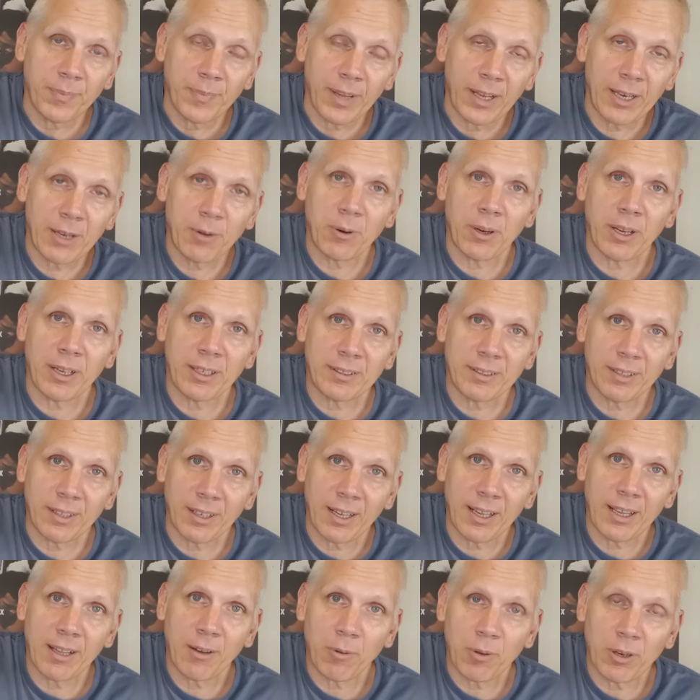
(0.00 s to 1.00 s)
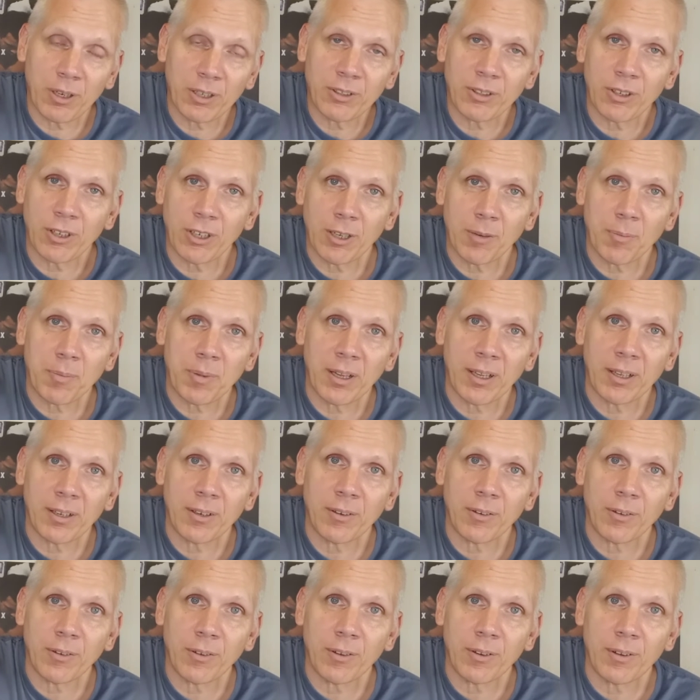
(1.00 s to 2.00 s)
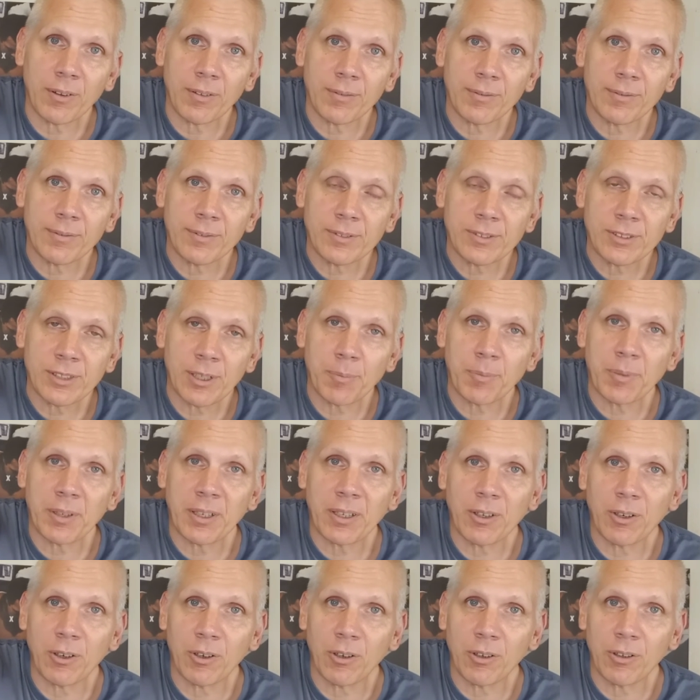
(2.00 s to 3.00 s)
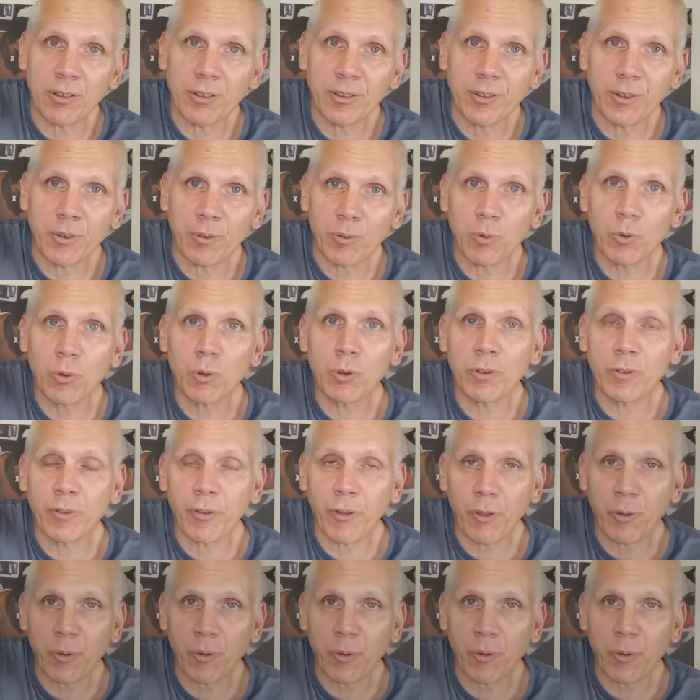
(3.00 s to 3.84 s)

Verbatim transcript: Anyway, today I want to talk about something called the rule of